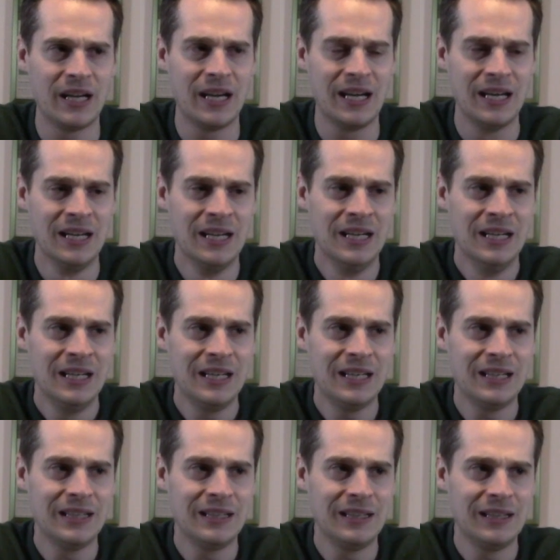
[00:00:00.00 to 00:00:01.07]
a
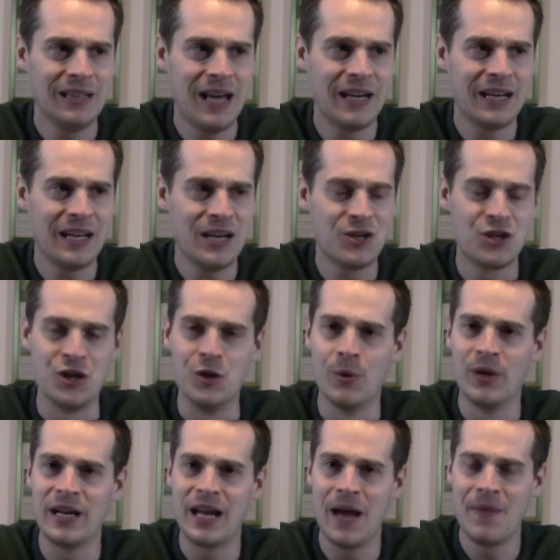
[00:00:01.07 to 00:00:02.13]
lot of
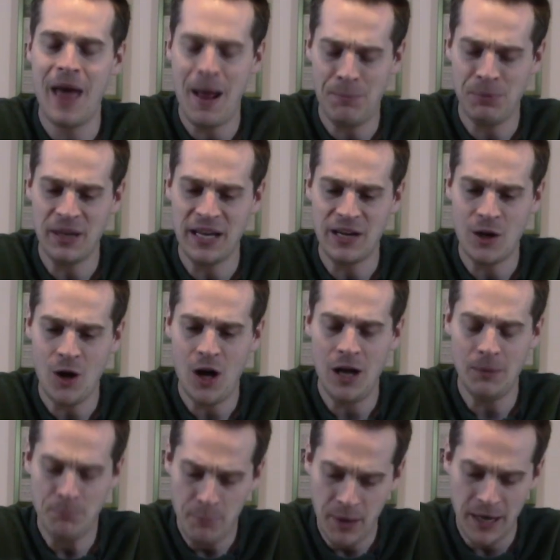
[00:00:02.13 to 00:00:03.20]
ingenuity on that play
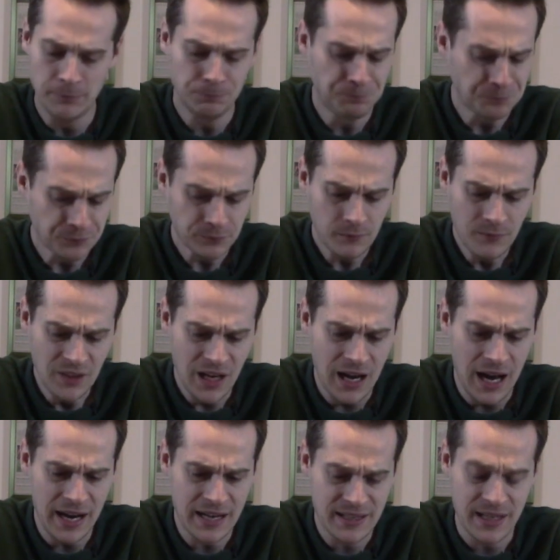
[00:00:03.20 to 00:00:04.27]
call, but
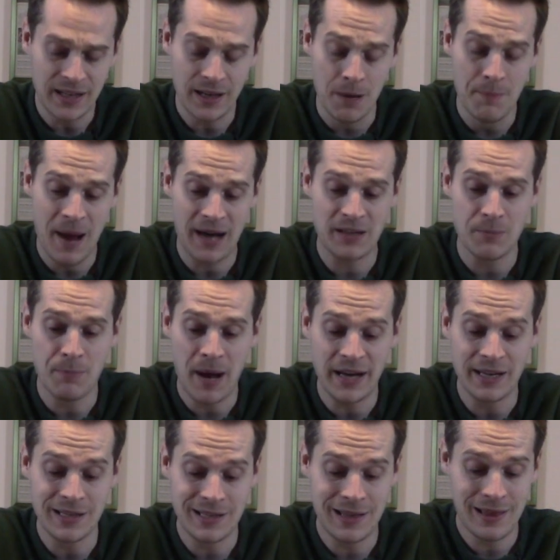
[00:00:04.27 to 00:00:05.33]
it didn't come back to
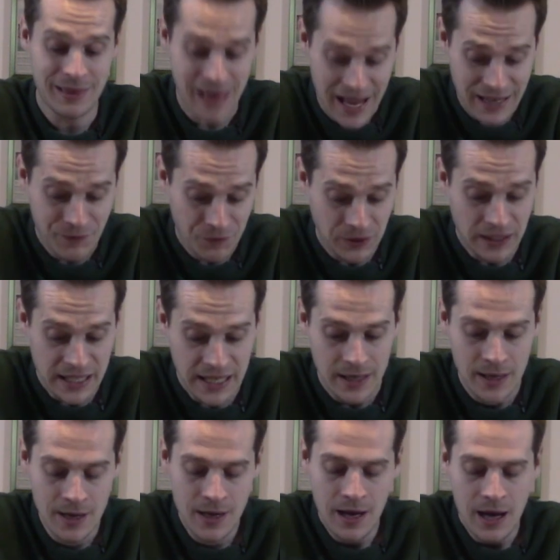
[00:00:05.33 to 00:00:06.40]
bite us,
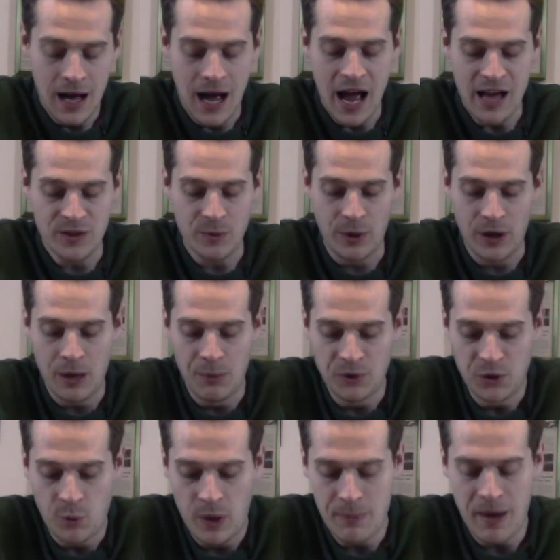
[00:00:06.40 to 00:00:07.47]
thankfully. As we were able
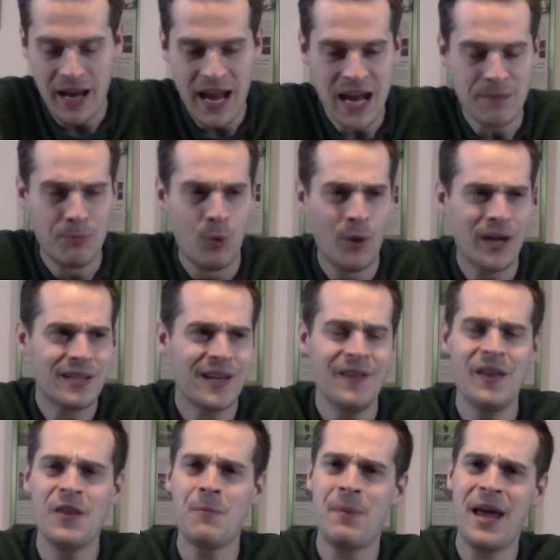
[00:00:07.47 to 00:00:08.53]
to win by 8 points. And
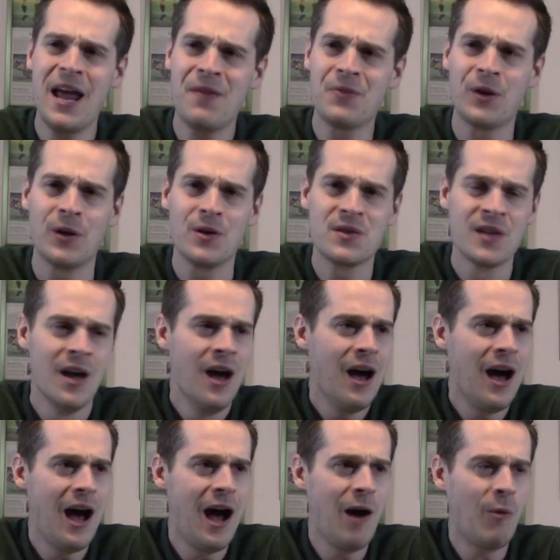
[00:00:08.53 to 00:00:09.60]
then the Panthers,
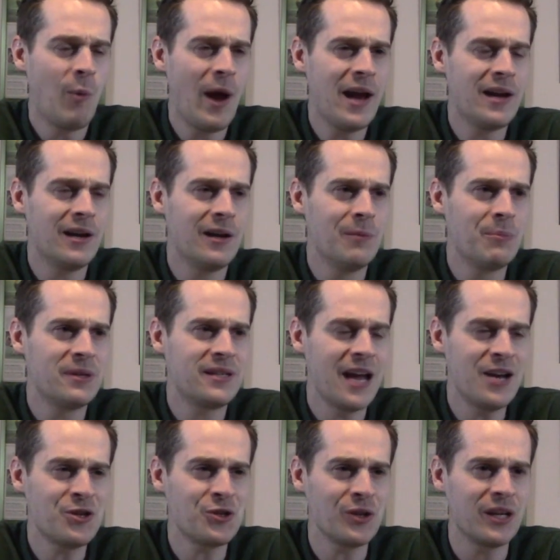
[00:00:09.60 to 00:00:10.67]
when
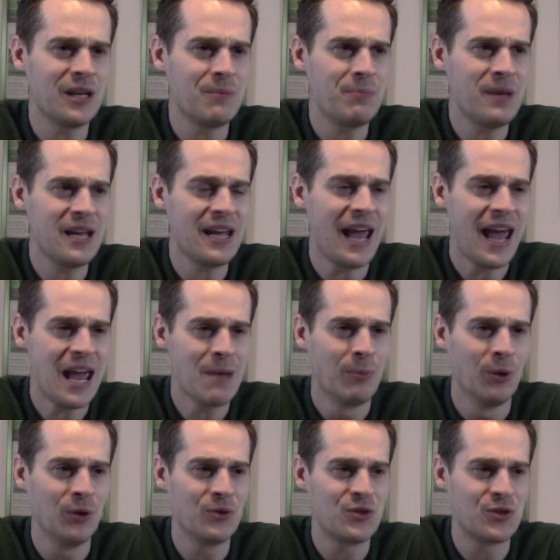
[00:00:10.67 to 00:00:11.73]
potentially being
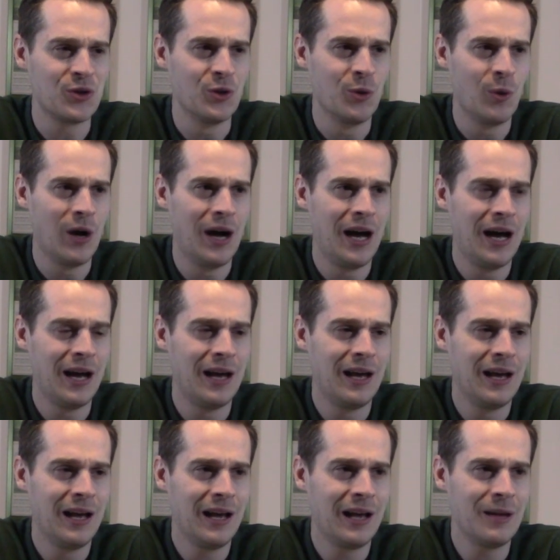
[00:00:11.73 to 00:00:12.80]
able to
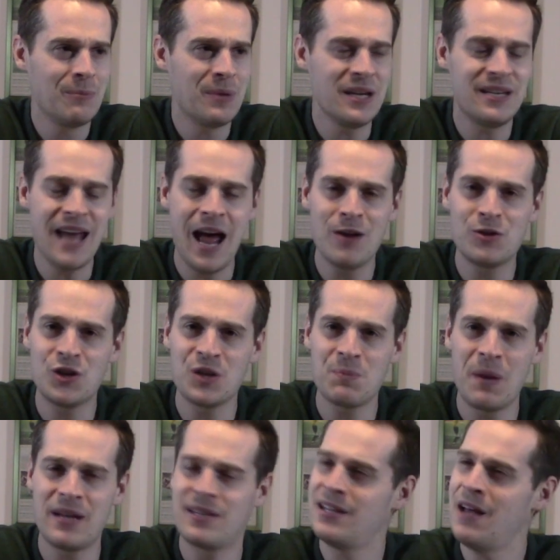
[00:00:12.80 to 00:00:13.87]
be down just
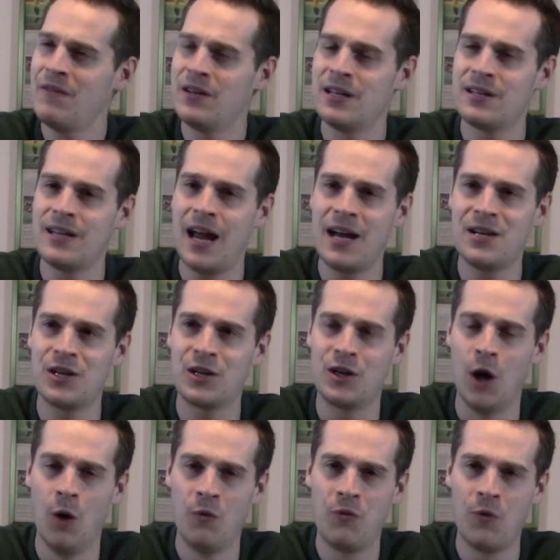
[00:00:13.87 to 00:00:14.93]
by 7, decided to
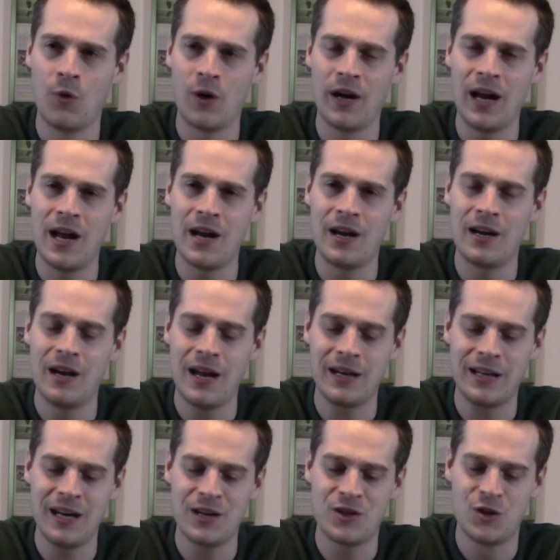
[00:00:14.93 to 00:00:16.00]
go for it
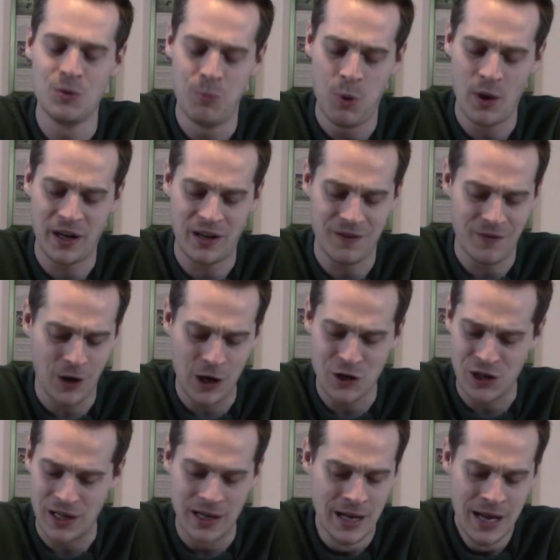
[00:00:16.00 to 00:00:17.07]
and get a two-point
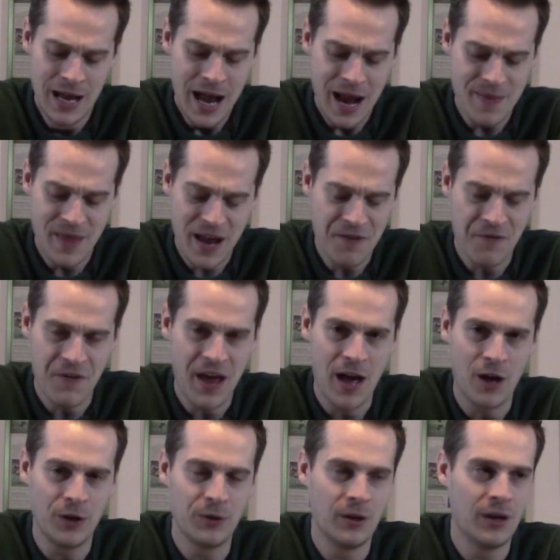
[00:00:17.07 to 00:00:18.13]
conversion, and they
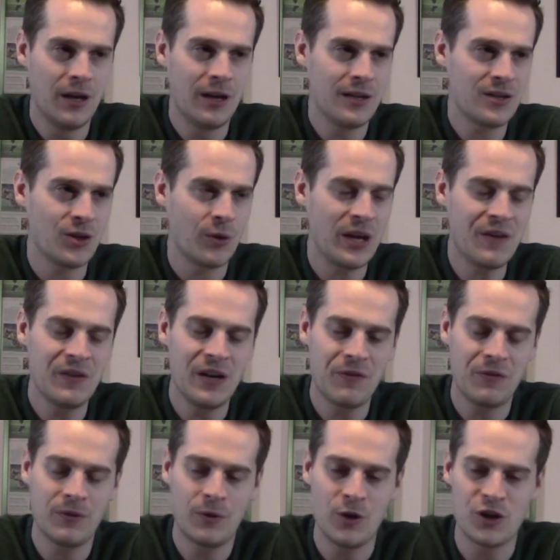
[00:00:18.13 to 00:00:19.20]
failed. So even
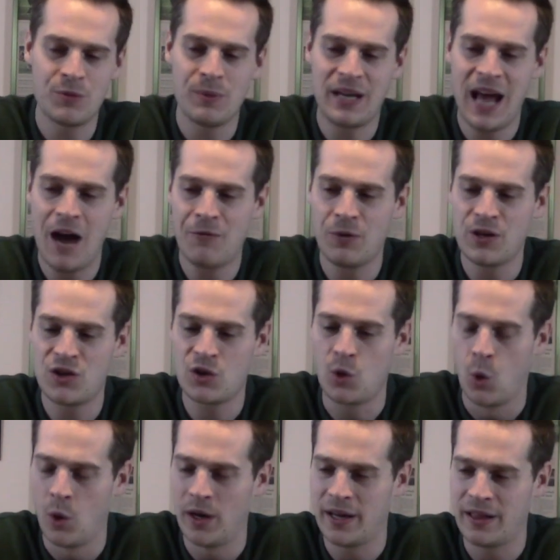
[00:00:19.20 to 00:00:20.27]
if Christian McCaffrey
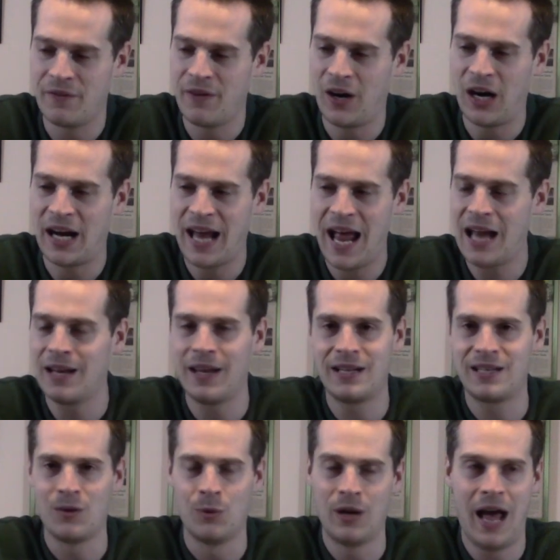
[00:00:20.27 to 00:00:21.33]
scored at the very end, they
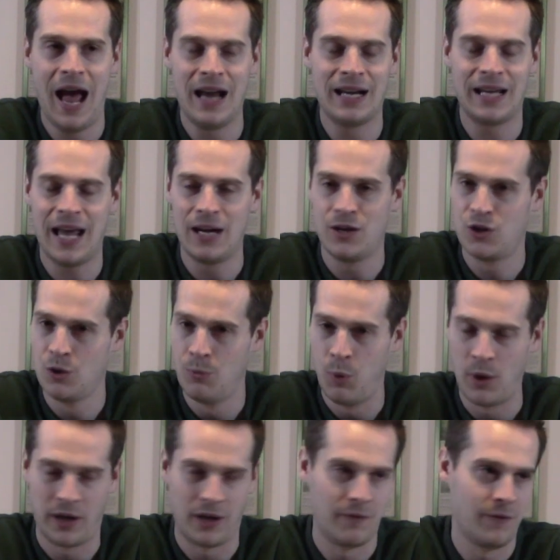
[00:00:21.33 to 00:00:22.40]
still would have had to get a
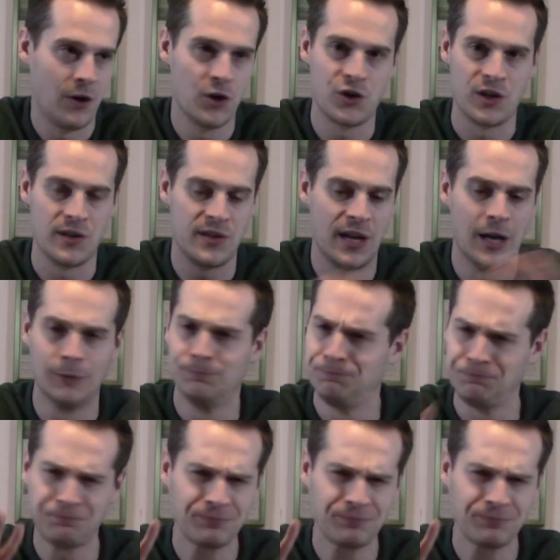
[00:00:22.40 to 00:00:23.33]
two-point conversion. So